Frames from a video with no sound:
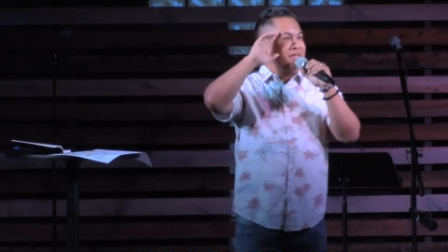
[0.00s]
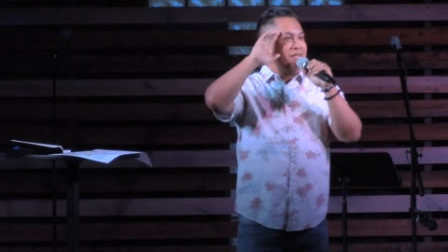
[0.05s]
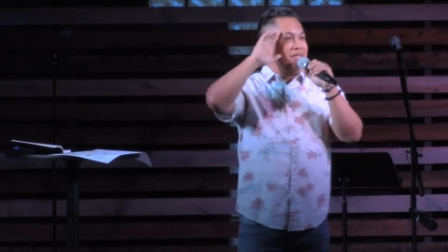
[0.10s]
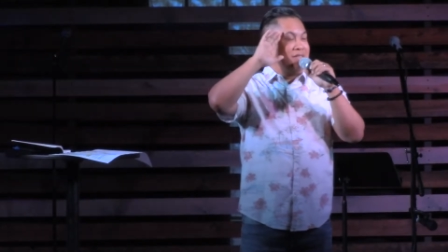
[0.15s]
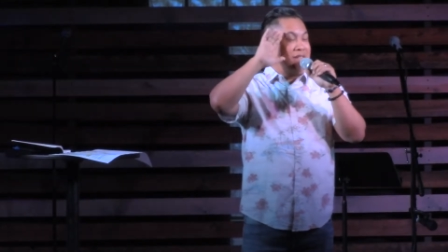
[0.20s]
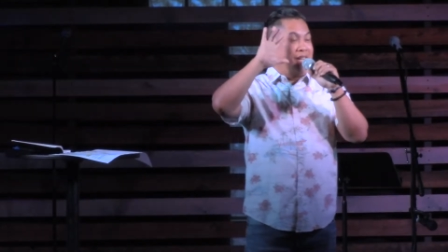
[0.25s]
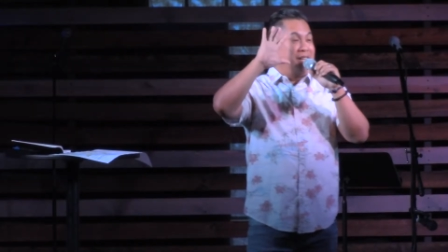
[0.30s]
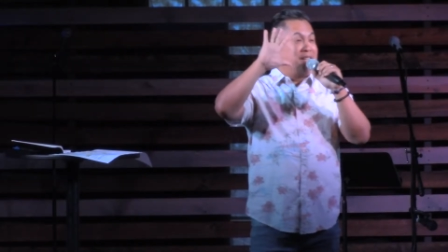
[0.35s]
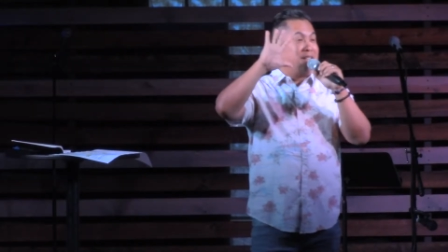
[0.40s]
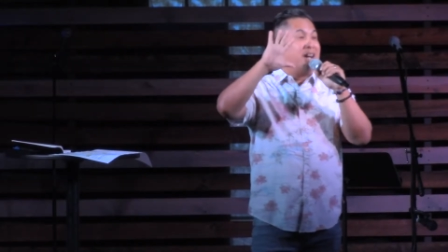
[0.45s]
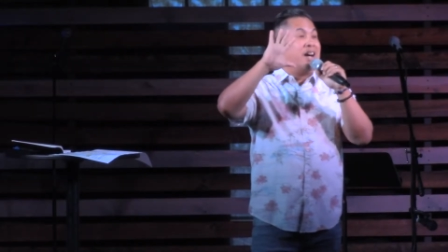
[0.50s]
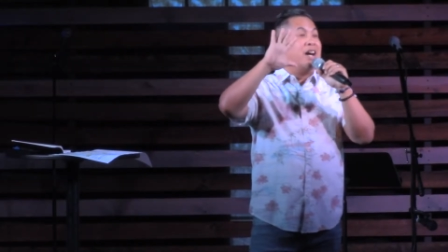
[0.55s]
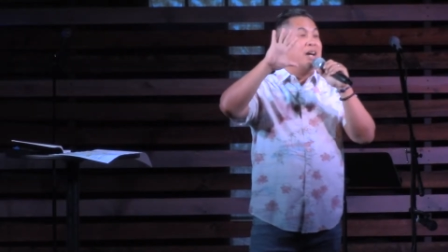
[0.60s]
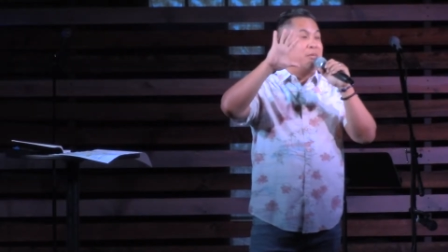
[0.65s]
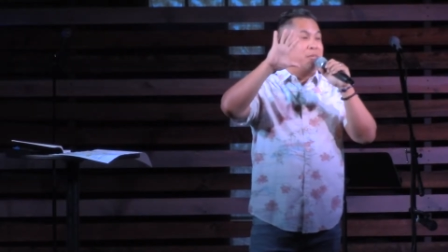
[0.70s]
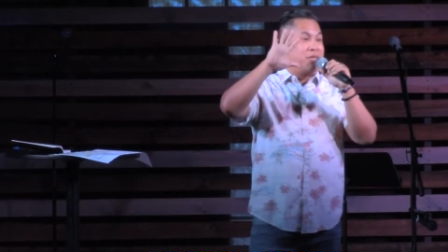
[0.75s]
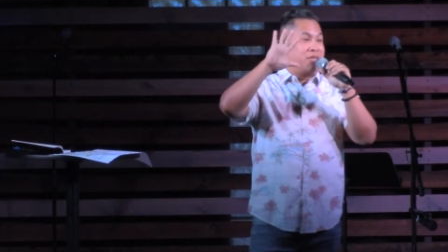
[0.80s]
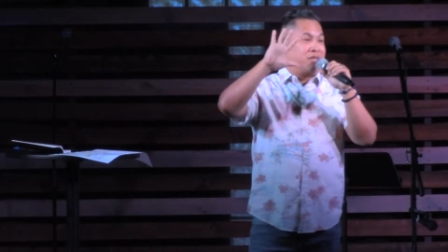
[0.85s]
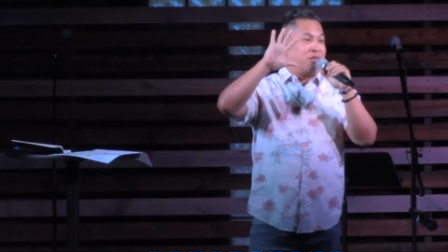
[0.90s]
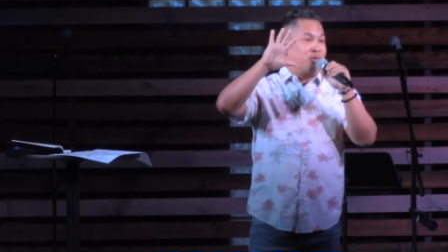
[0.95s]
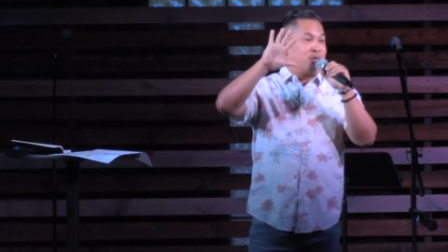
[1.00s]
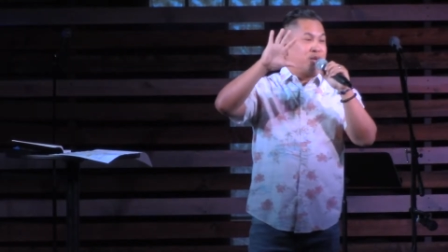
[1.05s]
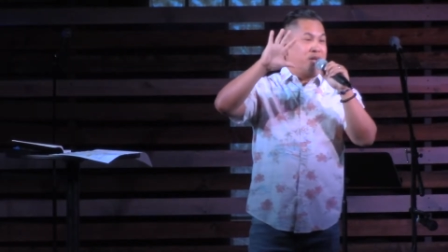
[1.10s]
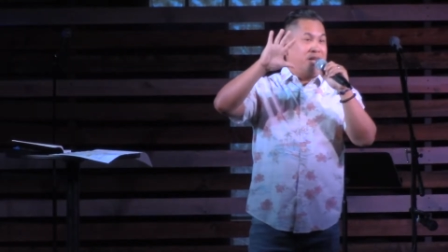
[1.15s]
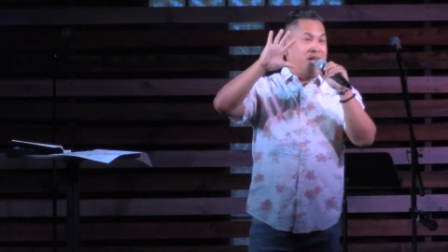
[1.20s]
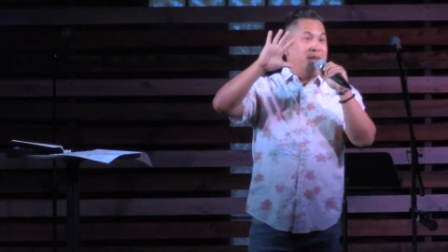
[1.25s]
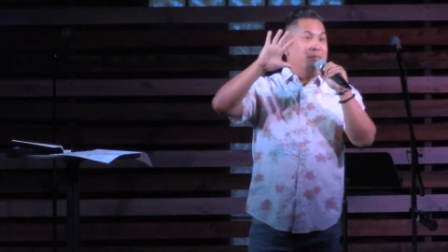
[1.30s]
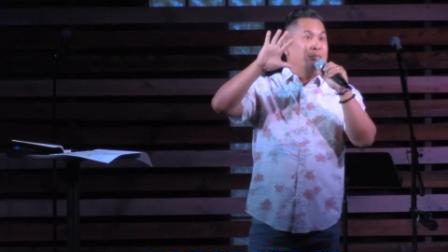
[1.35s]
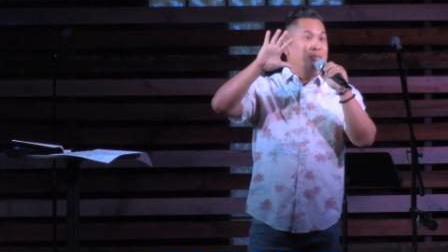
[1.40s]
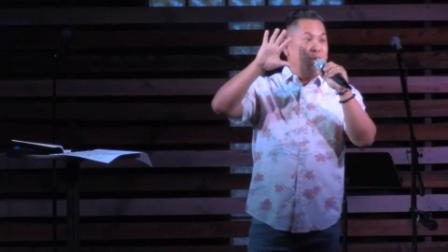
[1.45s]
10 times where
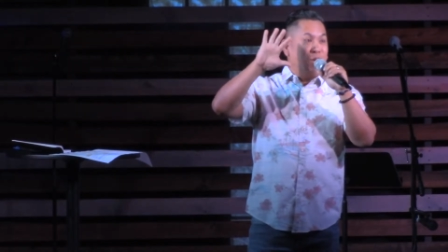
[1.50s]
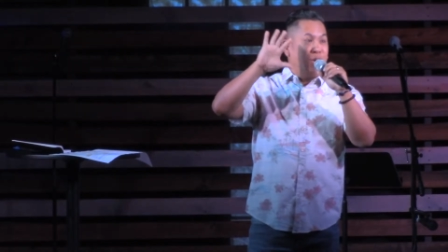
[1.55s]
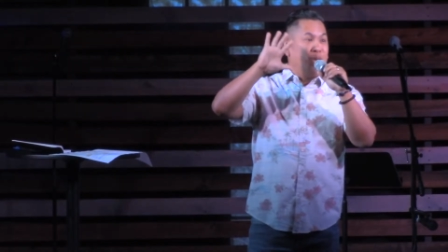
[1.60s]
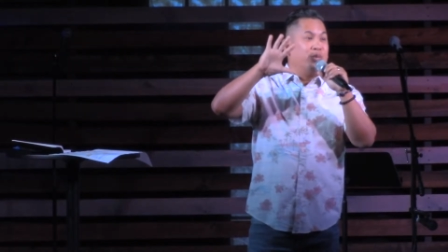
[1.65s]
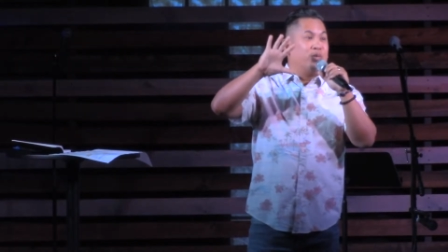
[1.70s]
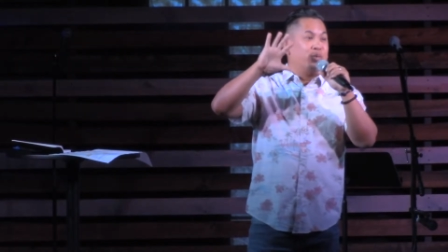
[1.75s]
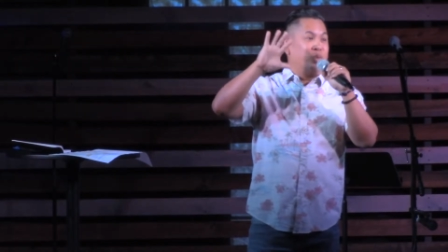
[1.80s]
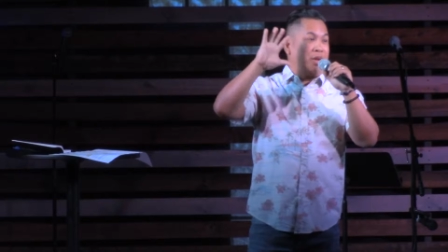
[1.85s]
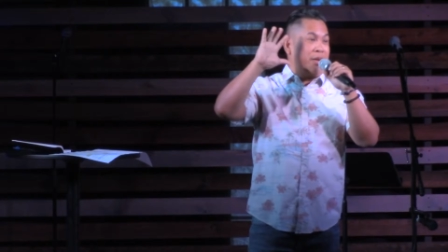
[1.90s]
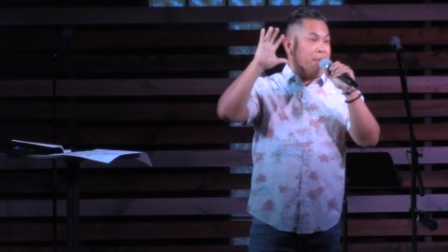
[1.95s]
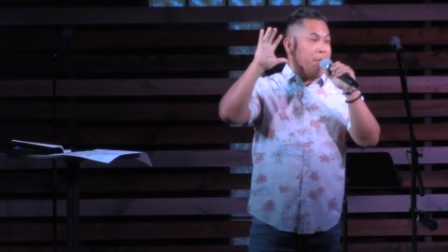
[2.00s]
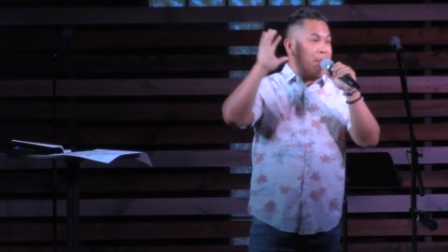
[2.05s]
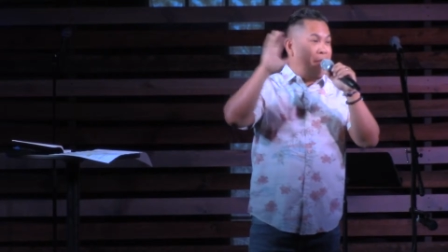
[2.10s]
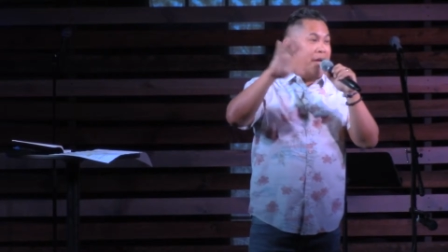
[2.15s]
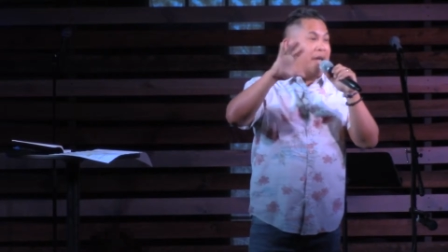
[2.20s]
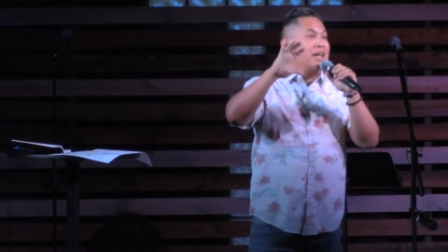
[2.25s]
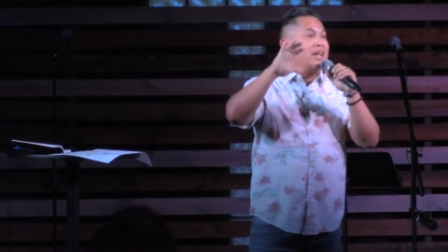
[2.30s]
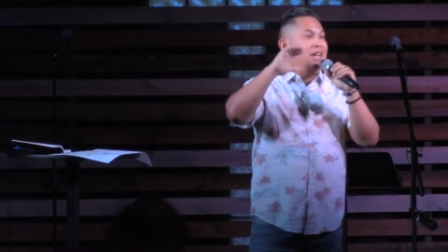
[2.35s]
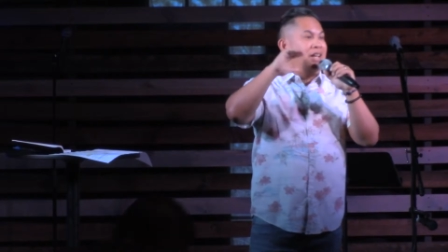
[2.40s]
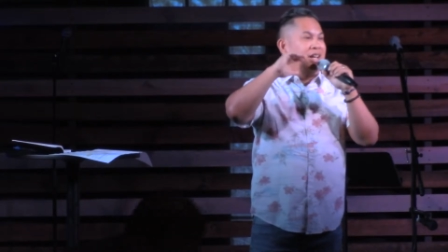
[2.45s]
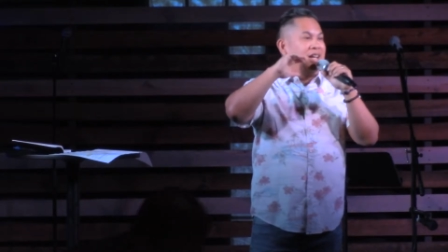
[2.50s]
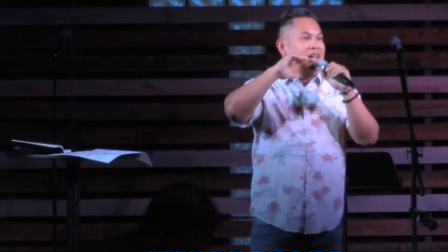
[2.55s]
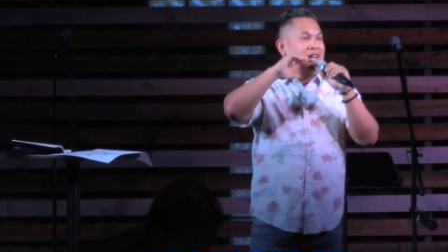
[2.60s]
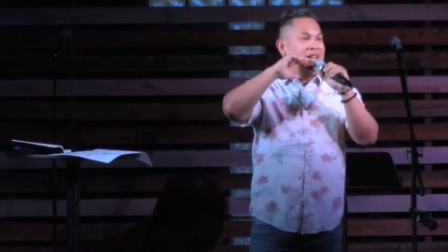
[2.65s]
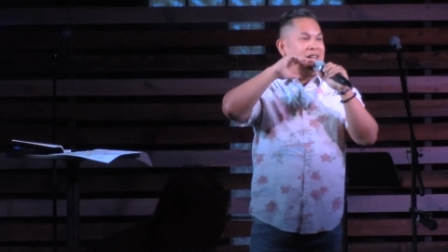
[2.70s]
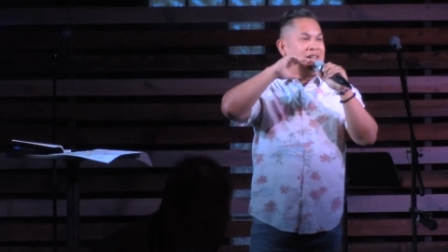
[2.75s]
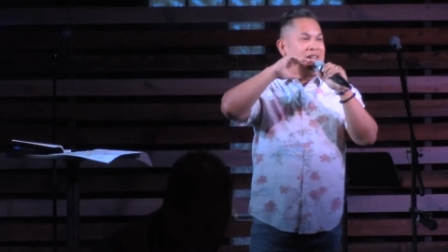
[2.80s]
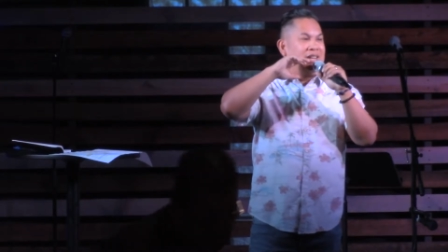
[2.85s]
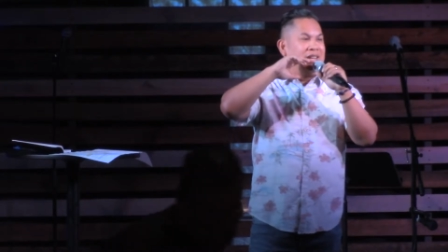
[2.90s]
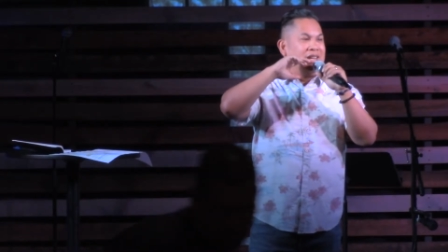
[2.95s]
he moved with a mighty
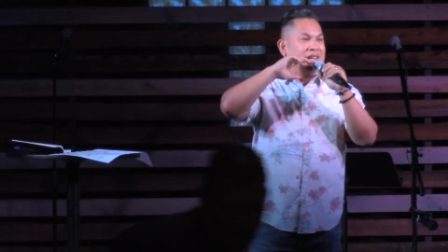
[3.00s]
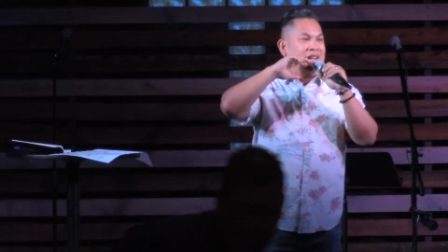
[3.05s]
hand.